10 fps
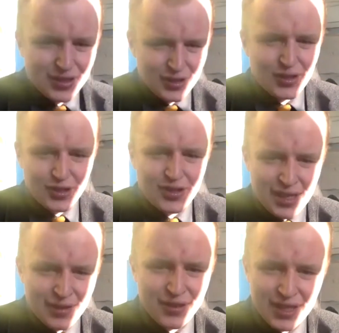good to
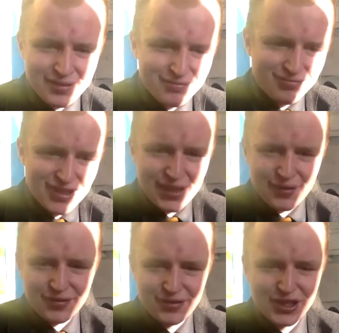have that kind of
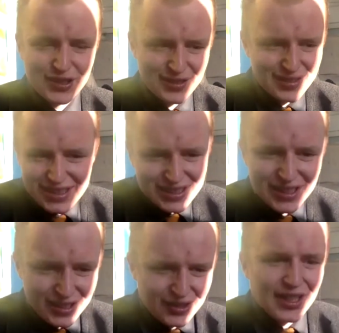
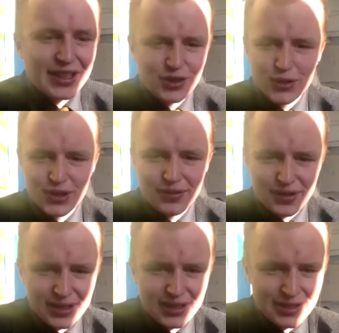Glasgow stuff to
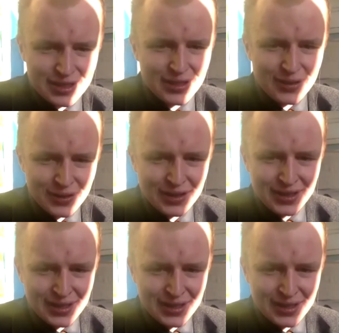listen to. I